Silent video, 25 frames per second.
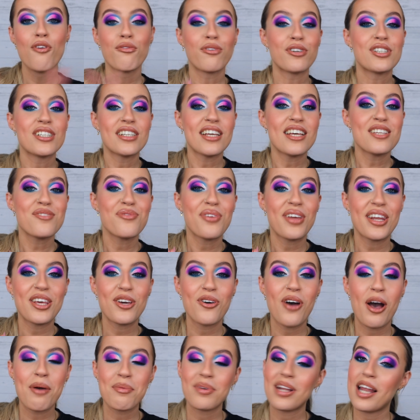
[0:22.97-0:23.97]
For today's video,
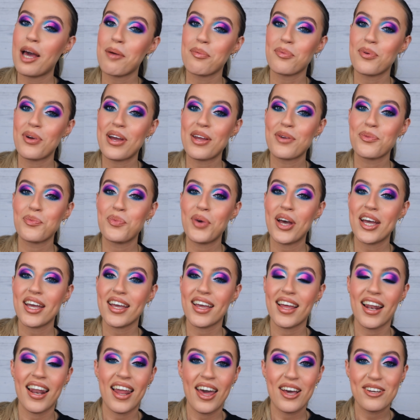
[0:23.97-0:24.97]
I'm collaborating with
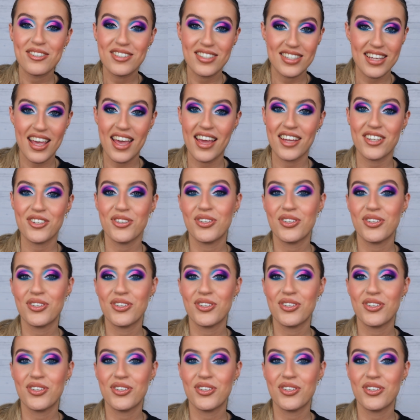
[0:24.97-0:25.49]
Cloud10.